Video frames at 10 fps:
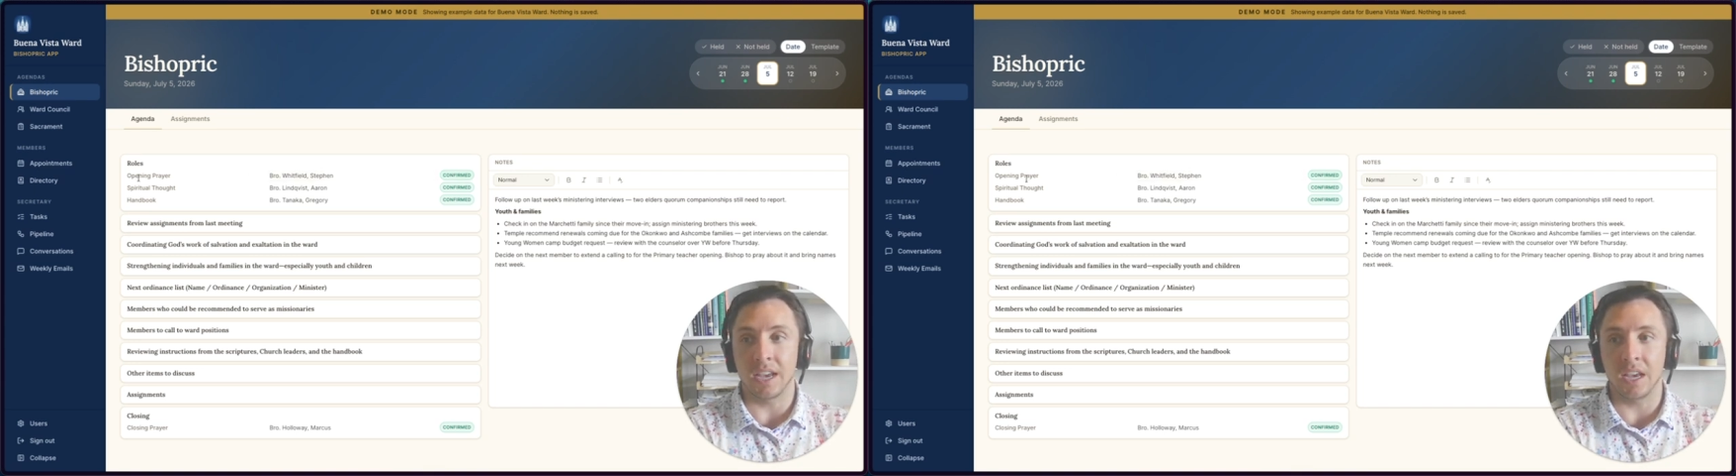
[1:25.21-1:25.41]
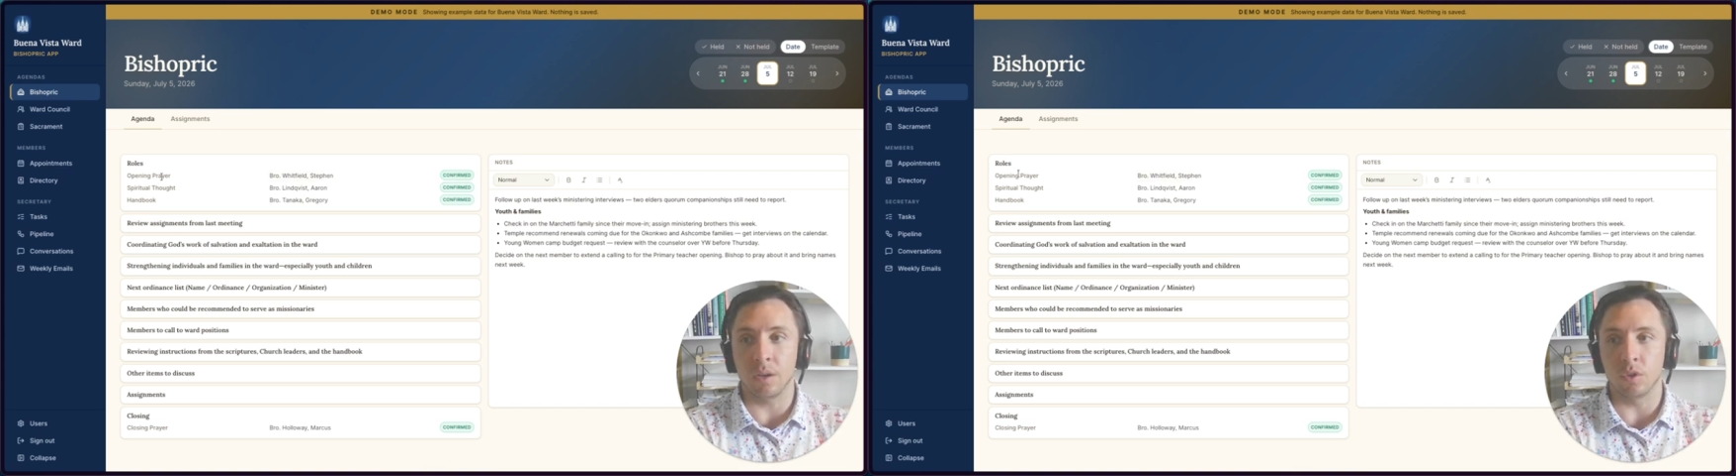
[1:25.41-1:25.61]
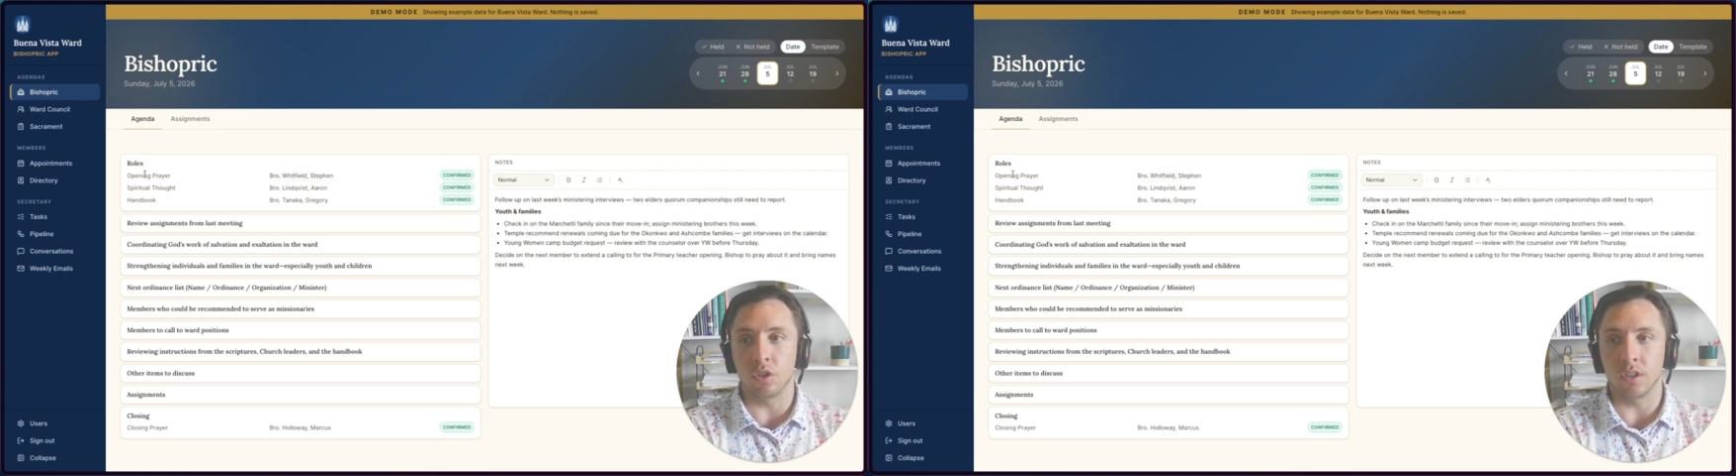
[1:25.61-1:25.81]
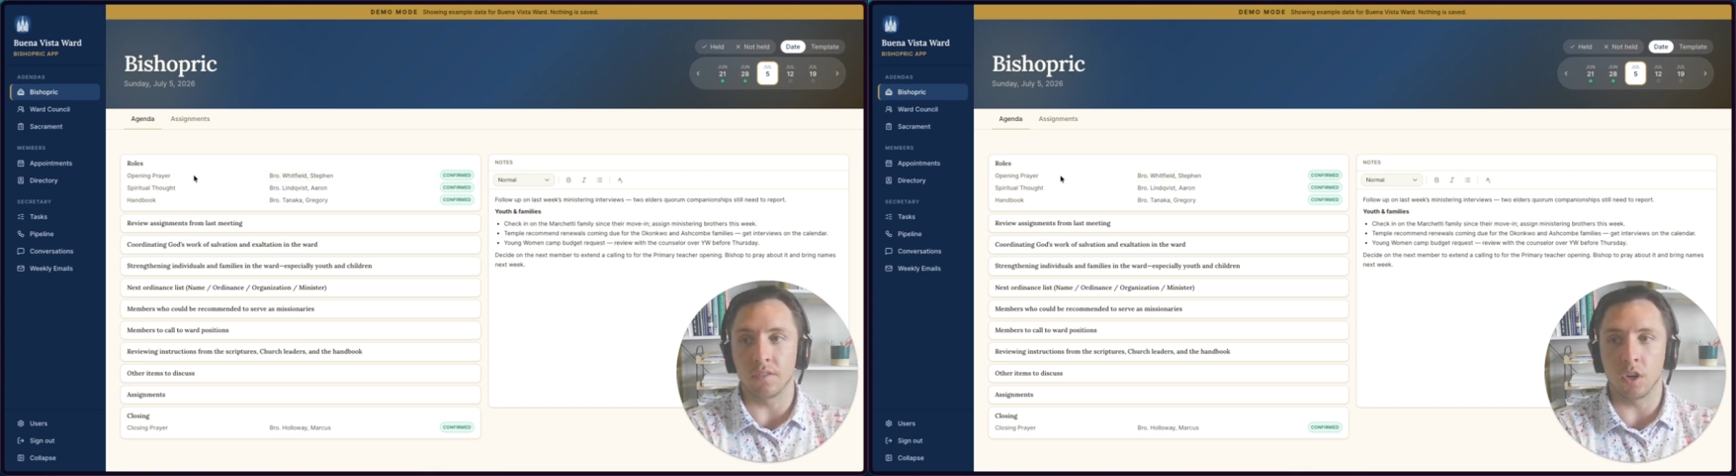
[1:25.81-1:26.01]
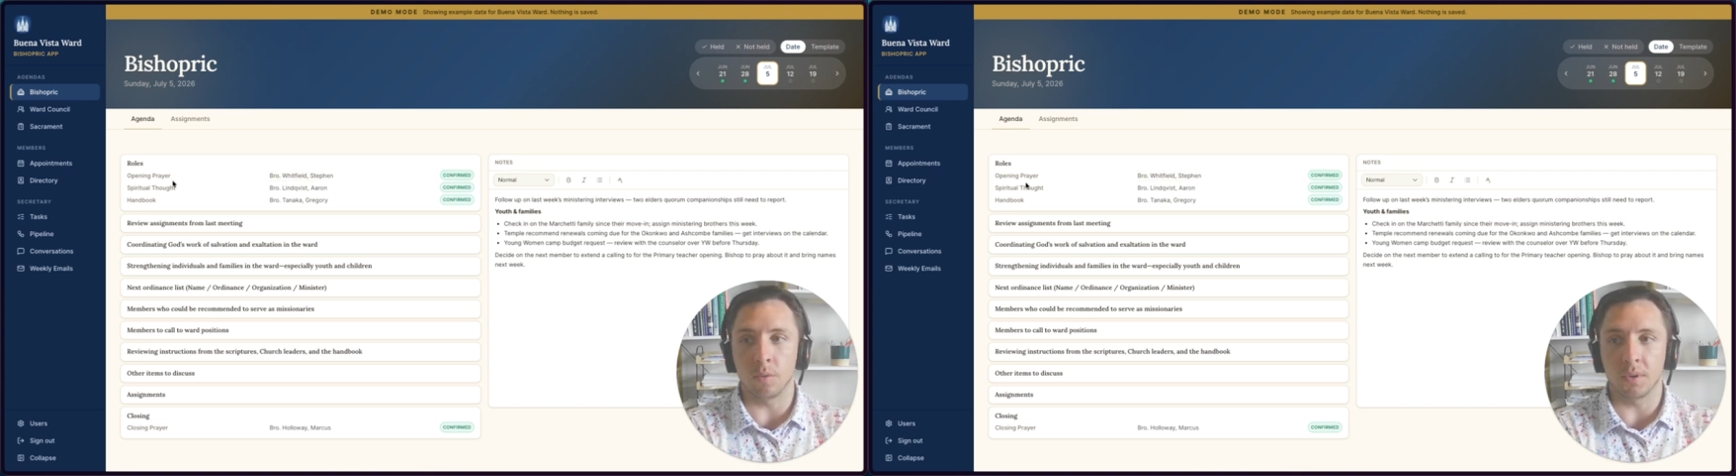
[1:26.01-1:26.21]
hey, would you give
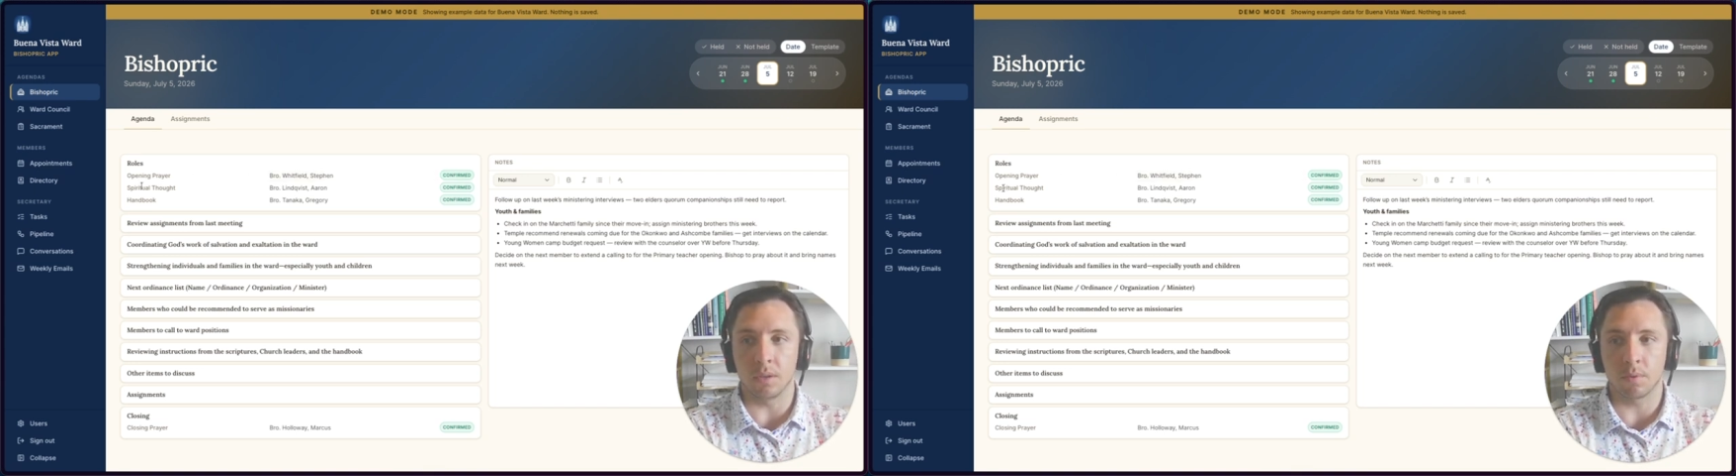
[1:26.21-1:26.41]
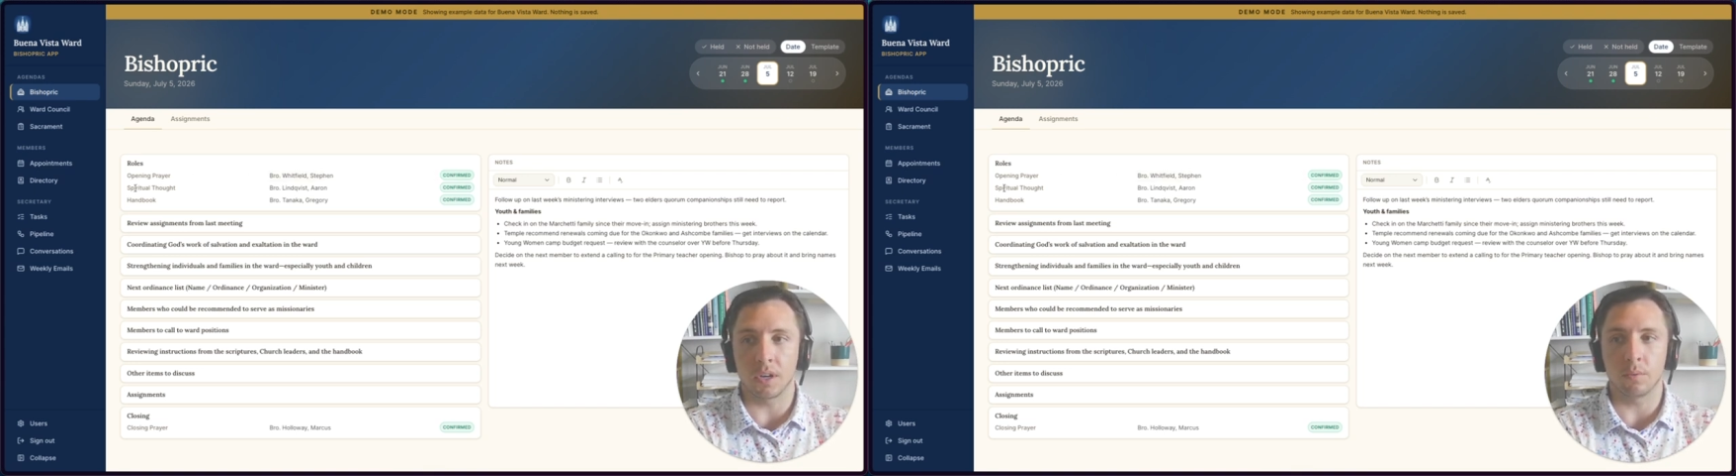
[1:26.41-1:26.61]
the opening prayer?